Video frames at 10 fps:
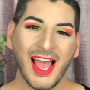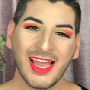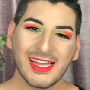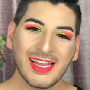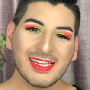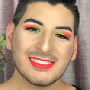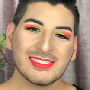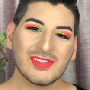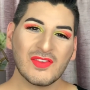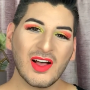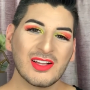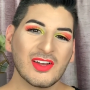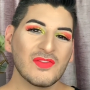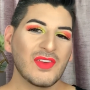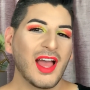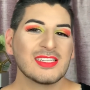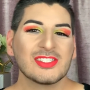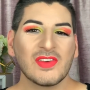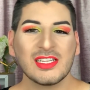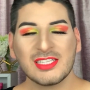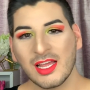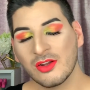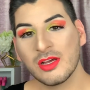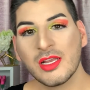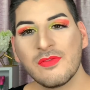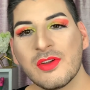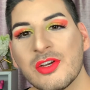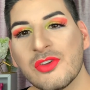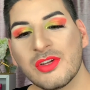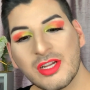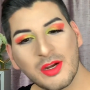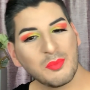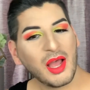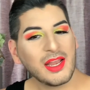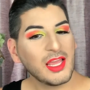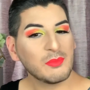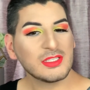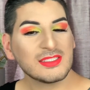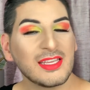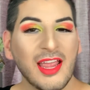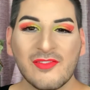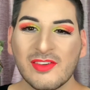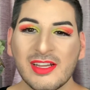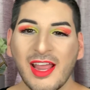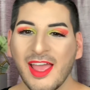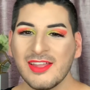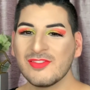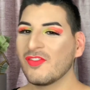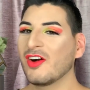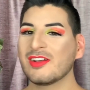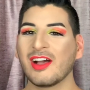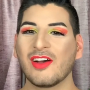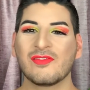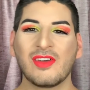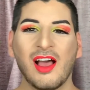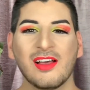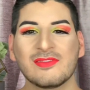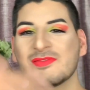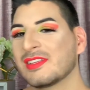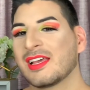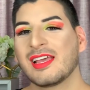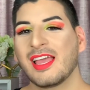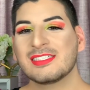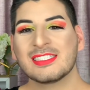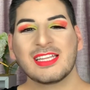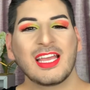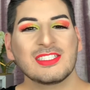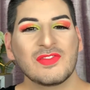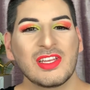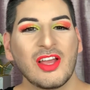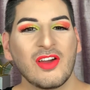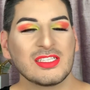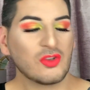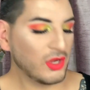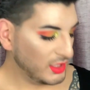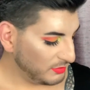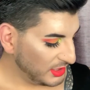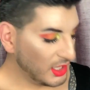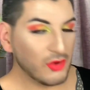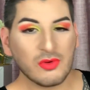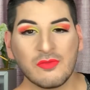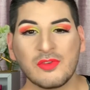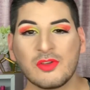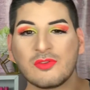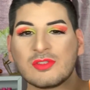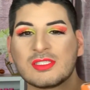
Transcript: Hi guys, welcome back to my channel, and if you're new here, my name is Cameron and welcome. Today's video is going to be a review